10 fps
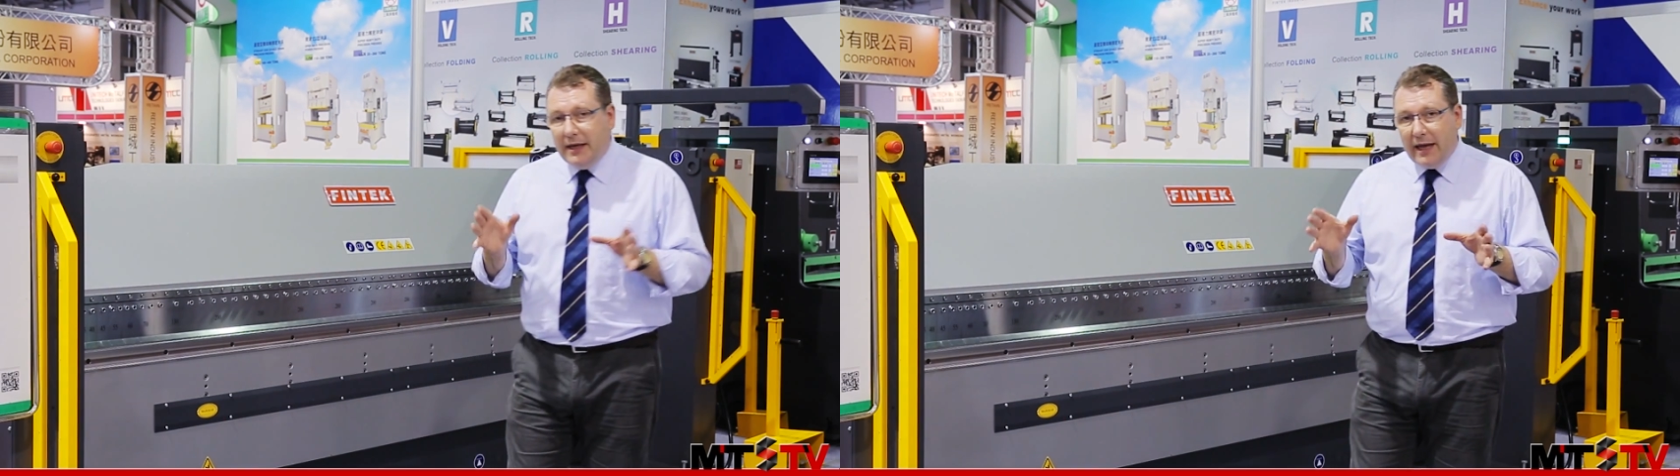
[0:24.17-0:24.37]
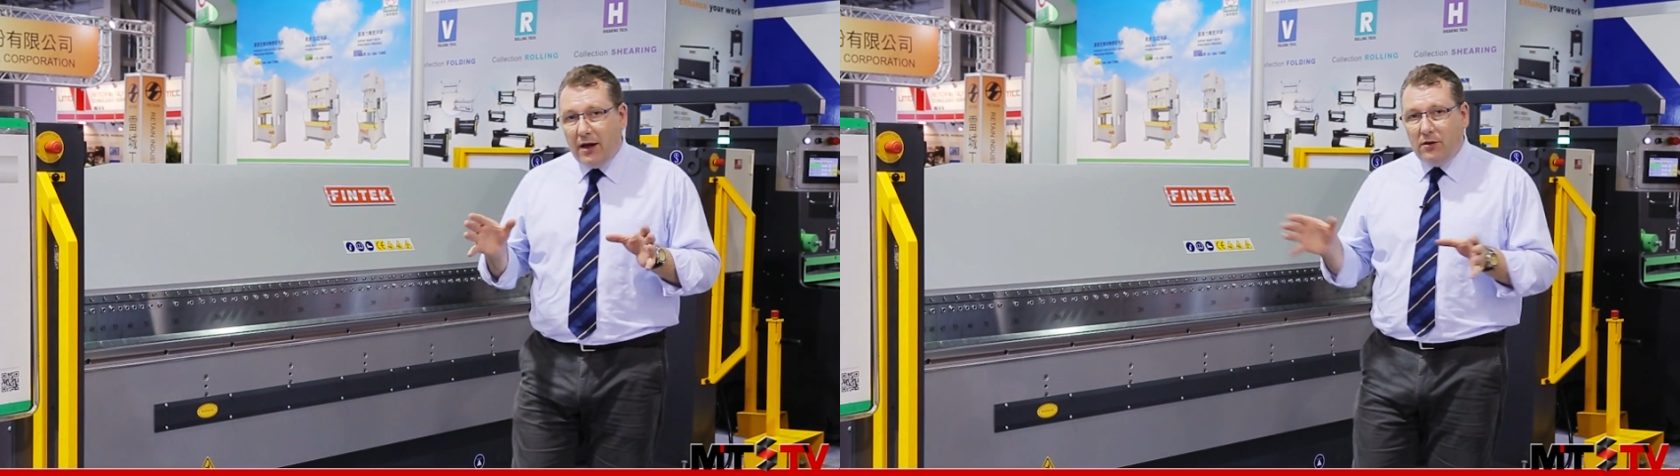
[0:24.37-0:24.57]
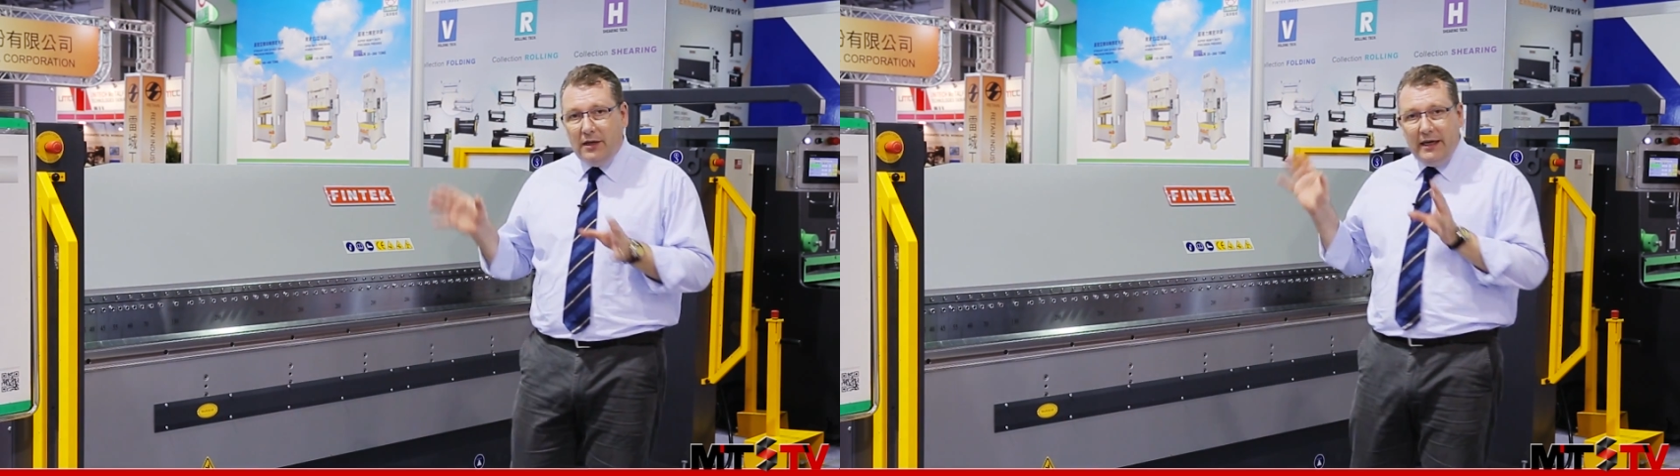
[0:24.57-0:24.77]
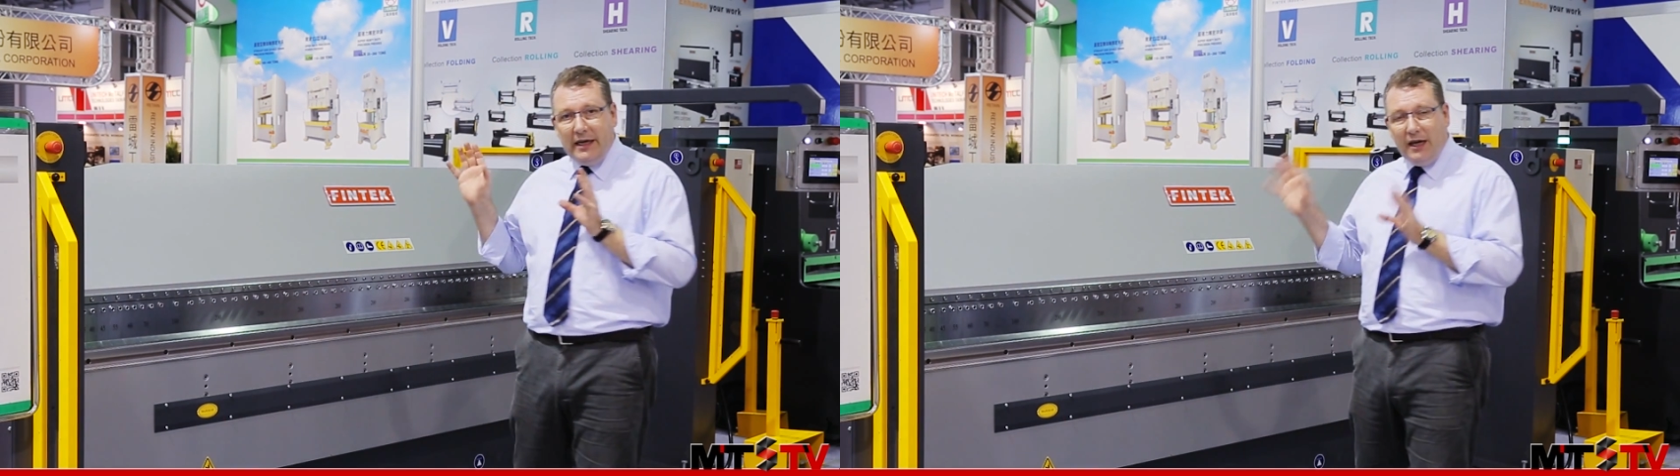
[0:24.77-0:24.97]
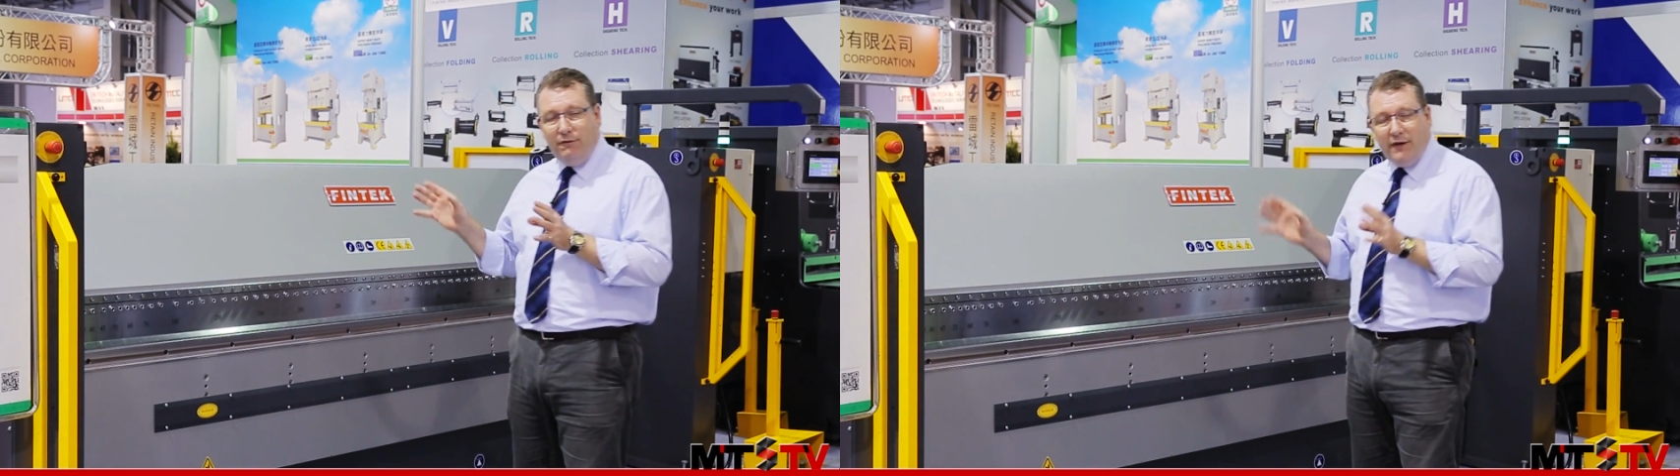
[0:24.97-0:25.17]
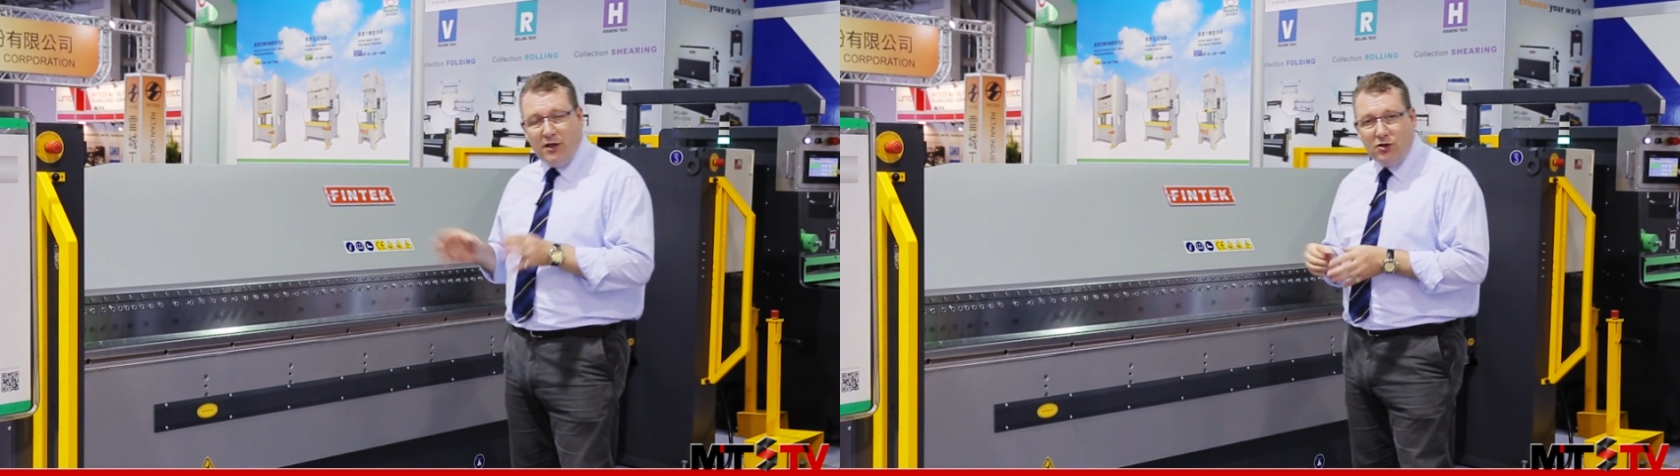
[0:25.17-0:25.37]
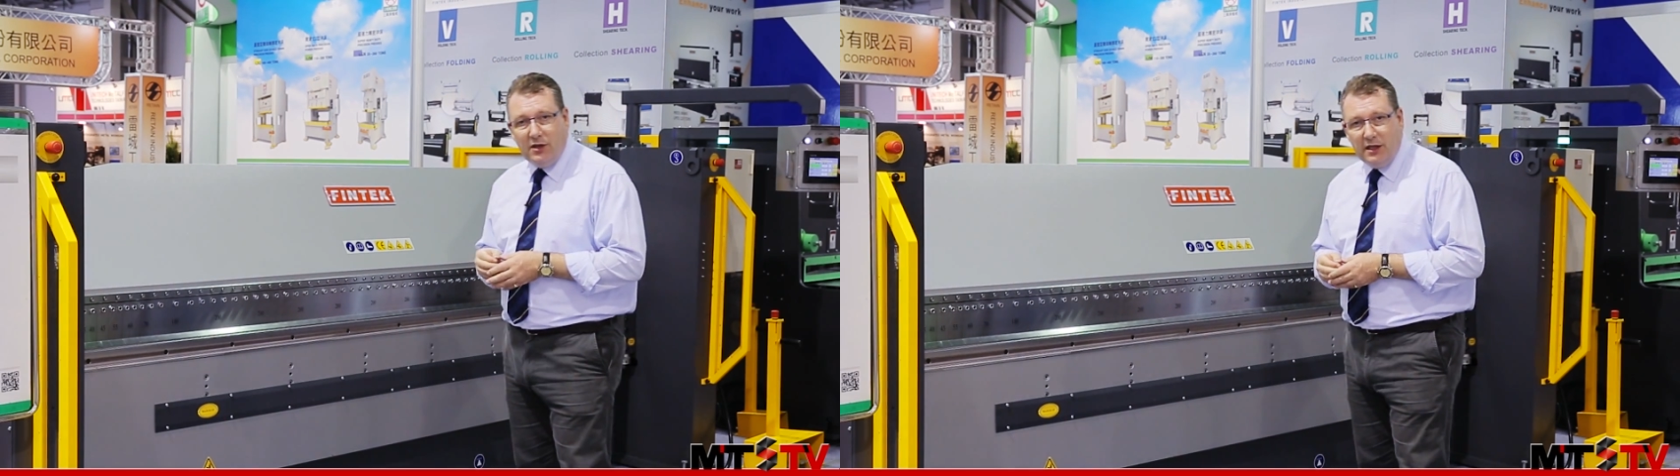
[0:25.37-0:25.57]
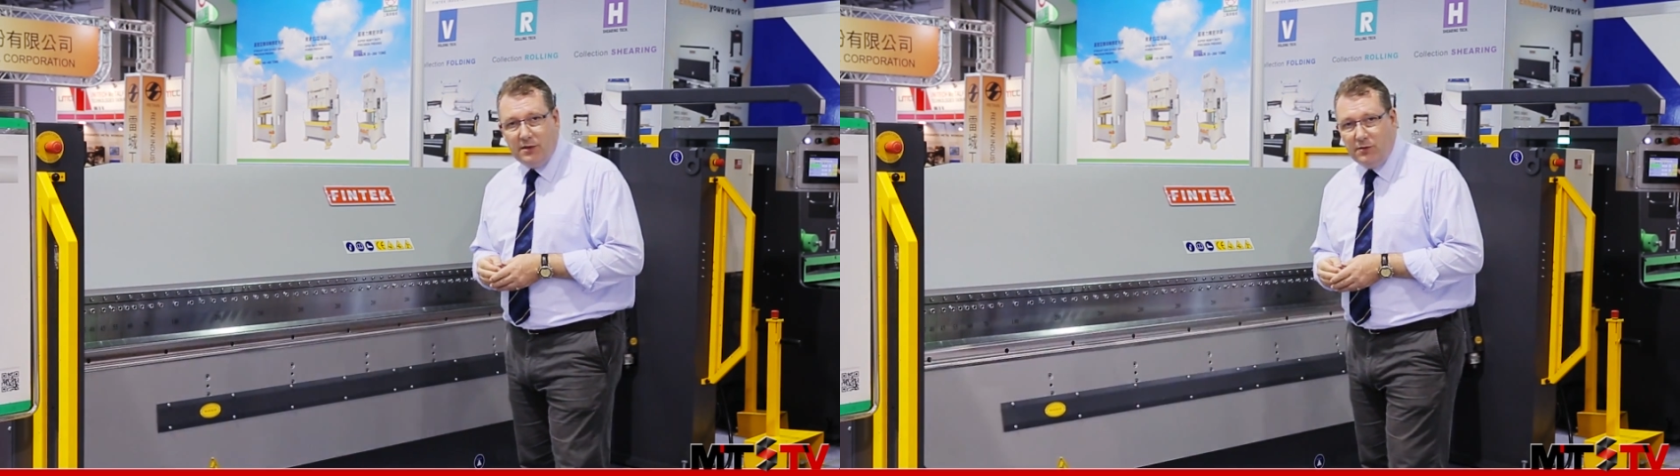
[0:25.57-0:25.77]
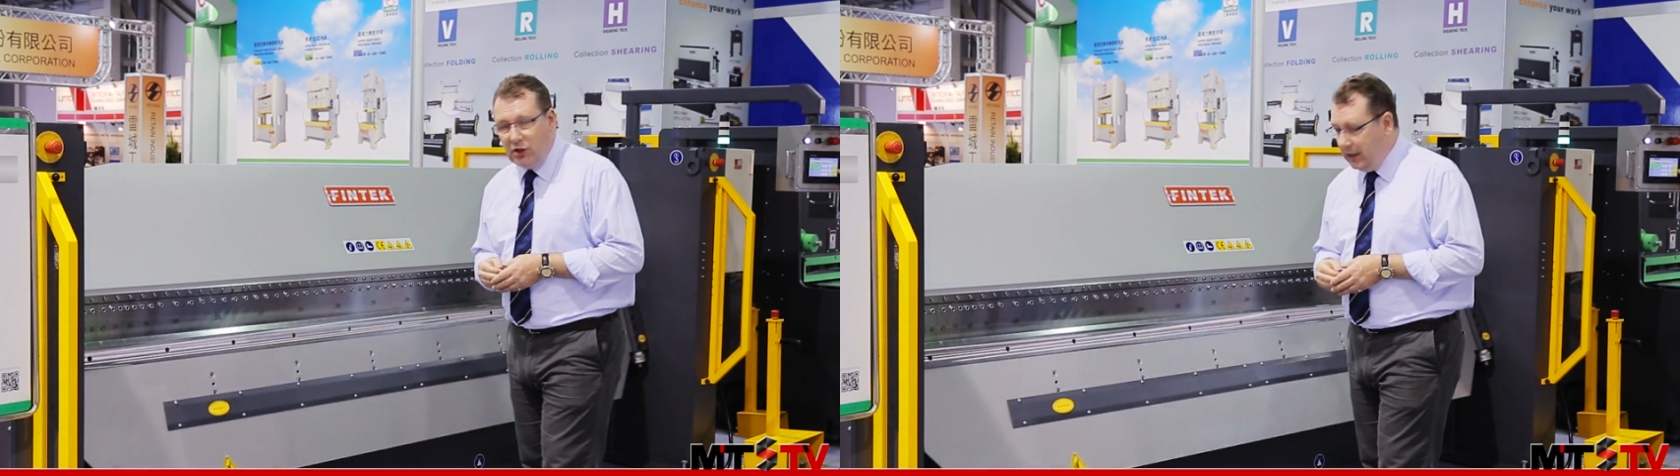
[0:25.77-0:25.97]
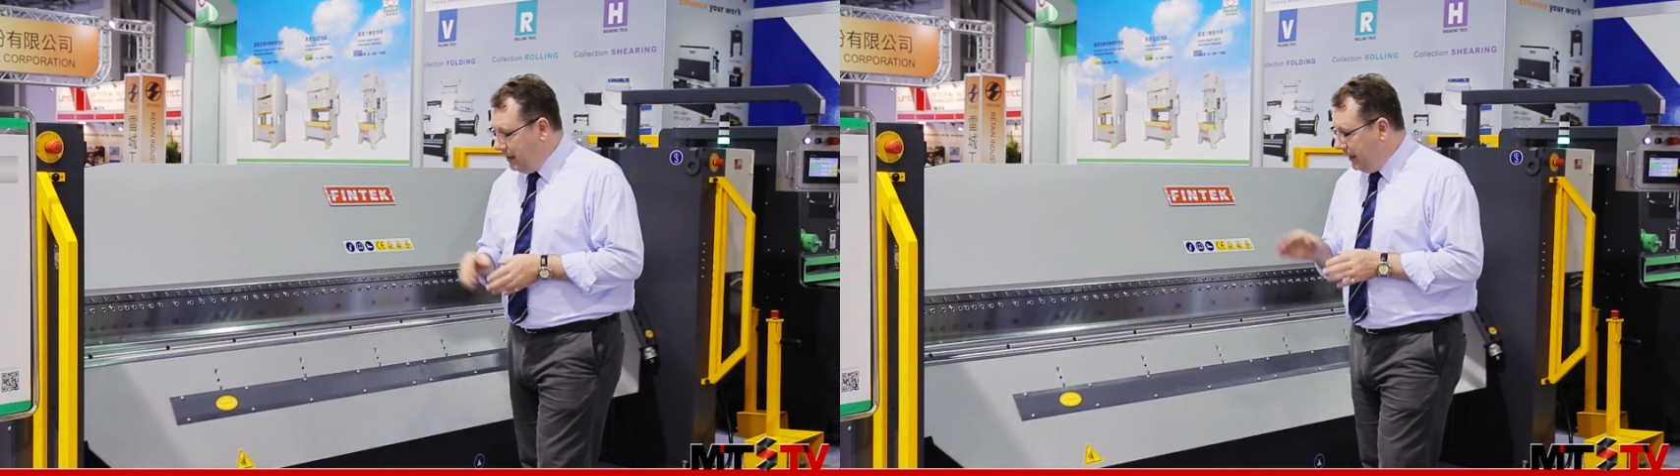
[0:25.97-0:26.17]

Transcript: Now the key feature of this machine